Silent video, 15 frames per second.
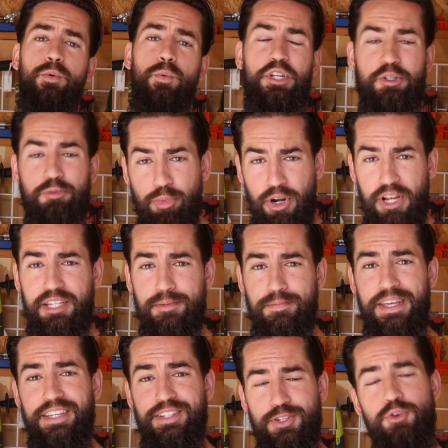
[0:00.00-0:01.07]
Which brings
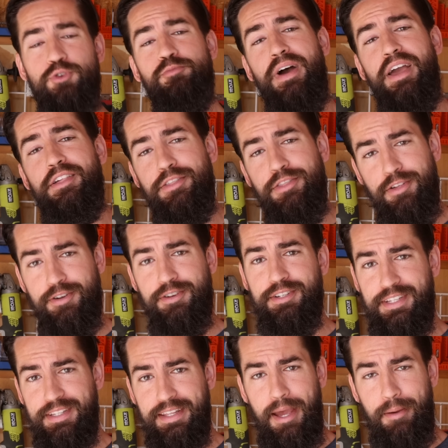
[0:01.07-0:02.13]
me to my third
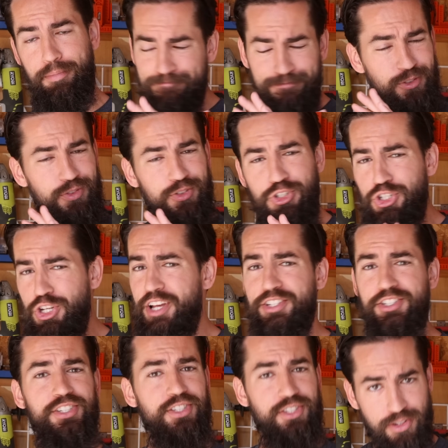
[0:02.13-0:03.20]
step
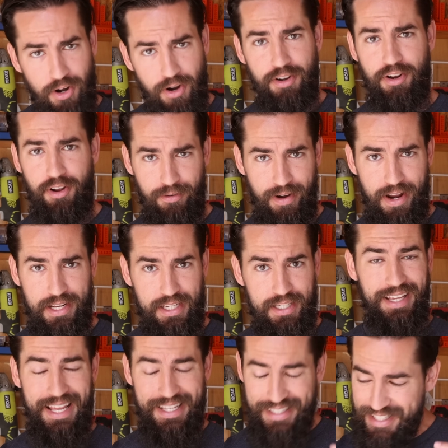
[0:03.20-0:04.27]
just start already.
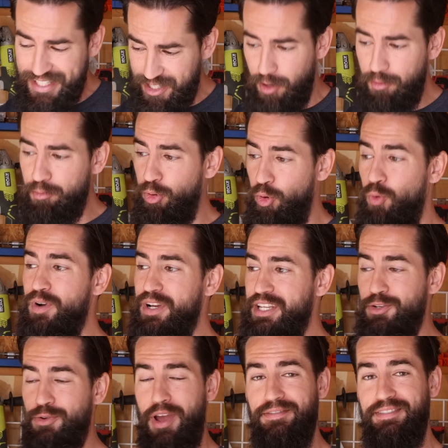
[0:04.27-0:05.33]
At some point,
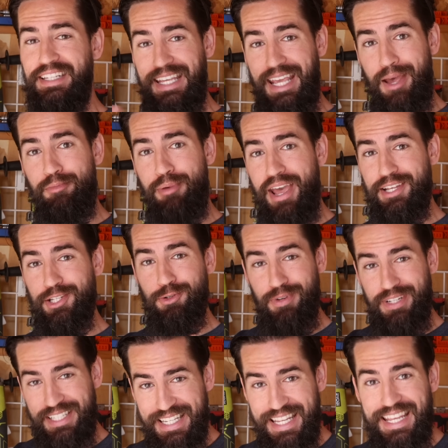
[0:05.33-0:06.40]
you have to get past
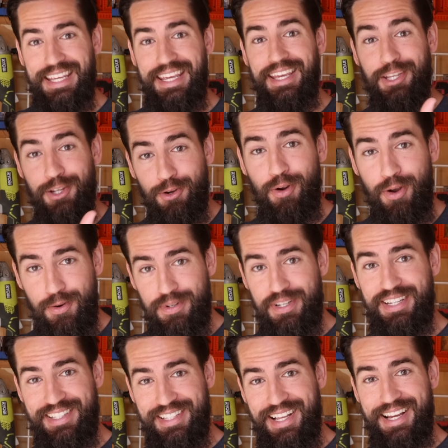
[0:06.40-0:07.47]
critiquing your own
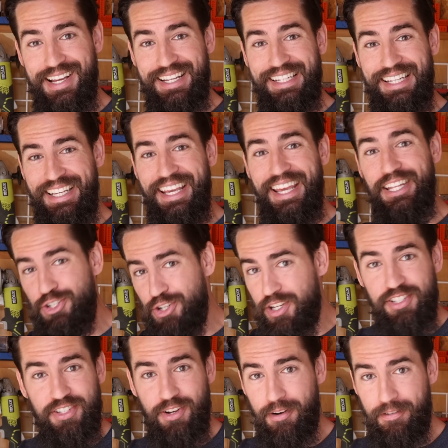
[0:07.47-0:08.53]
design and
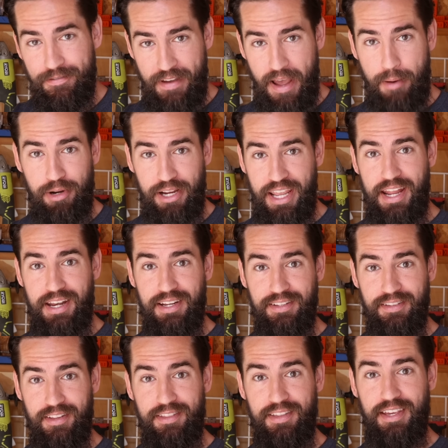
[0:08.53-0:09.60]
just start
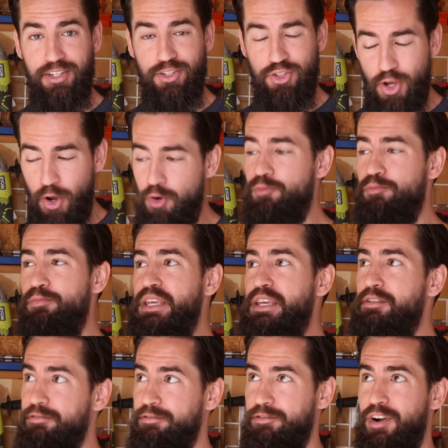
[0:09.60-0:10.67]
fabricating the thing. Don't be
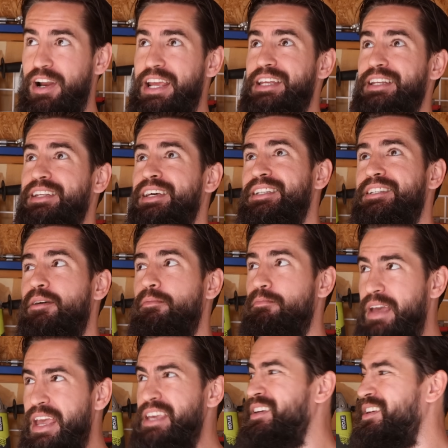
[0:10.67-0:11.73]
afraid to
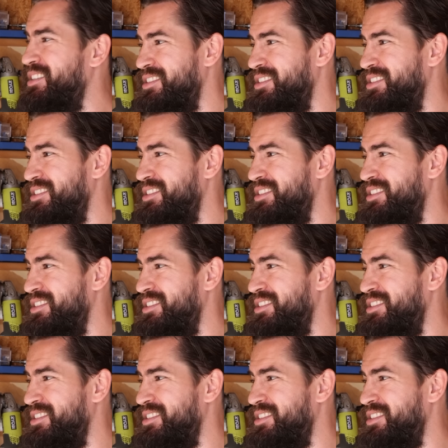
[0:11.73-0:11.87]
make a